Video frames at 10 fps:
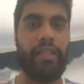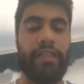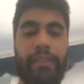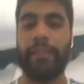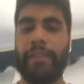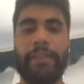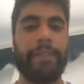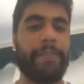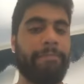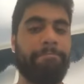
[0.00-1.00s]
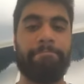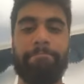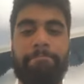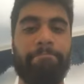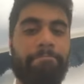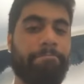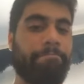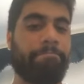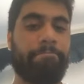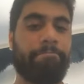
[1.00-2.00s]
and
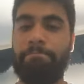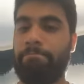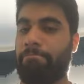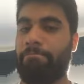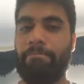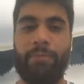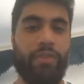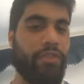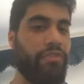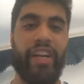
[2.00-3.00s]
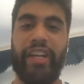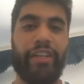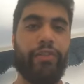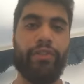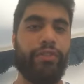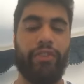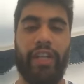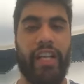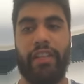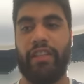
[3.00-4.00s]
very good
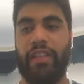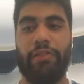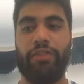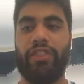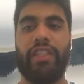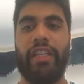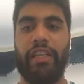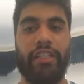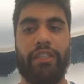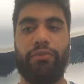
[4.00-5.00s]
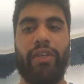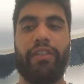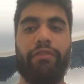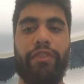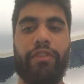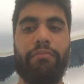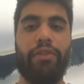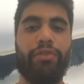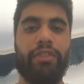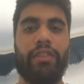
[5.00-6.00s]
for health. I would say it's one of the
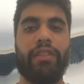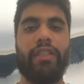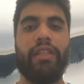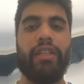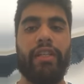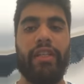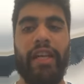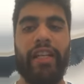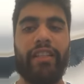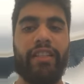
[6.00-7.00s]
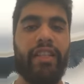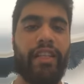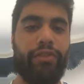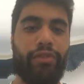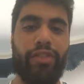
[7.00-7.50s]
most healthy